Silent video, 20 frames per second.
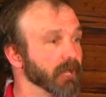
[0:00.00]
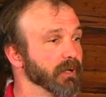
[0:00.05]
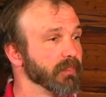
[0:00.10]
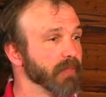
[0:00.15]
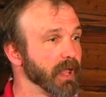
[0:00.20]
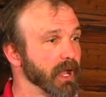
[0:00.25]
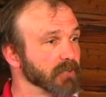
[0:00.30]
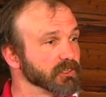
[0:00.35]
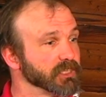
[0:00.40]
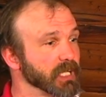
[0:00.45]
into
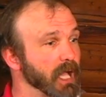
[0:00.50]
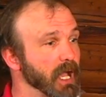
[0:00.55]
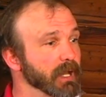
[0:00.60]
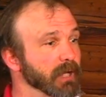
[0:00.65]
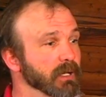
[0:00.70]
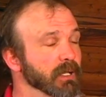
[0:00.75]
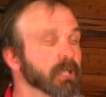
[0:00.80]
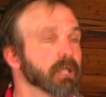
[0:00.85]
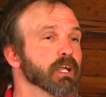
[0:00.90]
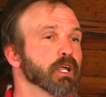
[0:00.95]
the
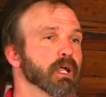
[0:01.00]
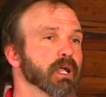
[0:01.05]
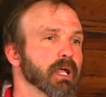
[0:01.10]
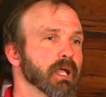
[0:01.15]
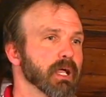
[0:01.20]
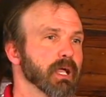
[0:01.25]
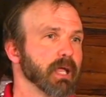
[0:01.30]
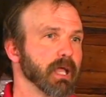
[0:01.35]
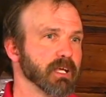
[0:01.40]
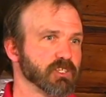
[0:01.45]
outside,
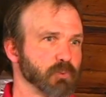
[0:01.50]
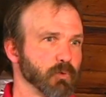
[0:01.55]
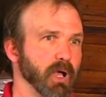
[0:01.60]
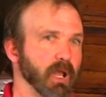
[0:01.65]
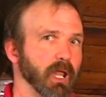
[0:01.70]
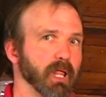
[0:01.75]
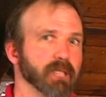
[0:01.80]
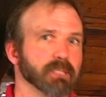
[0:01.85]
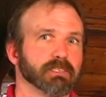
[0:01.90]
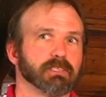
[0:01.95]
as
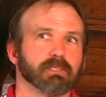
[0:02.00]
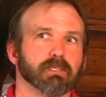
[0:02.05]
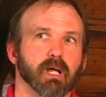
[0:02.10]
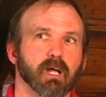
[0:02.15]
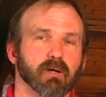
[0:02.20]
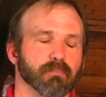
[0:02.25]
well as